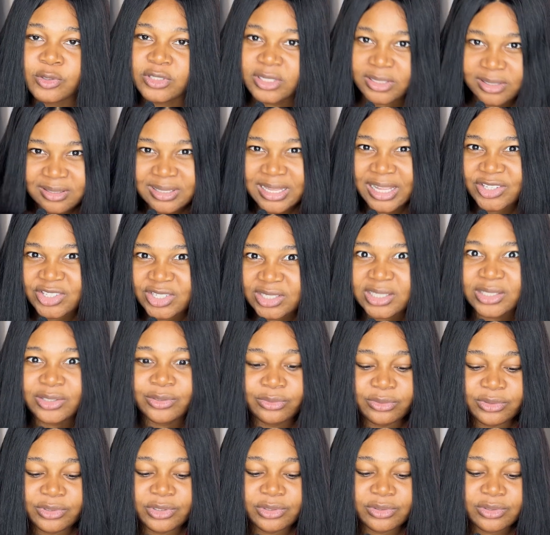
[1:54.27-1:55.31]
So this is actually
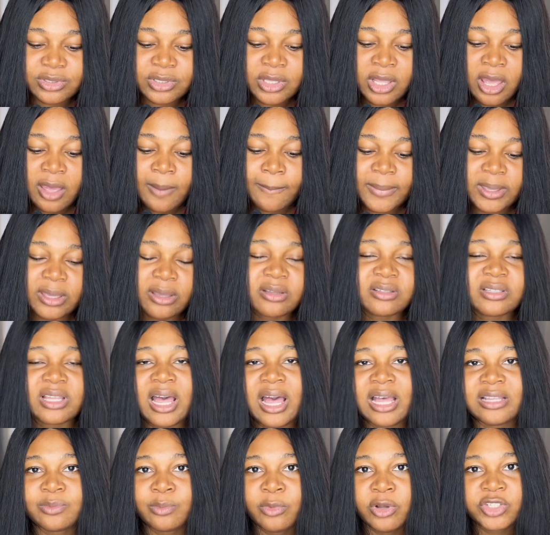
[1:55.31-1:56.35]
good news because
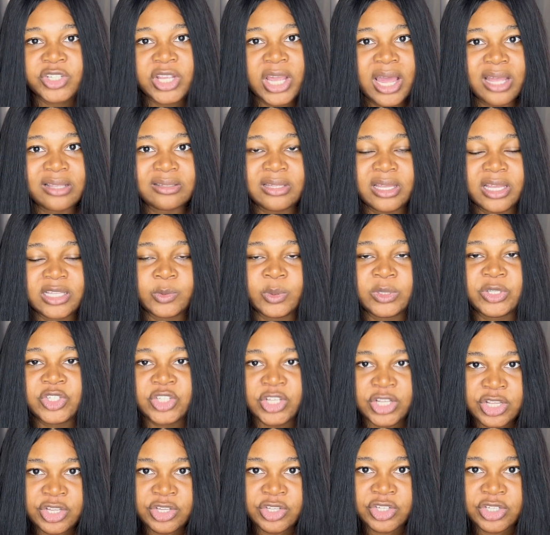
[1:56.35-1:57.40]
as much as there's been
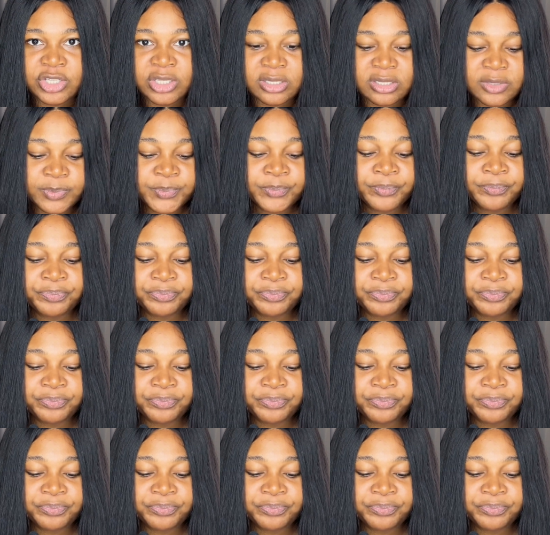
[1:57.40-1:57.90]
changes,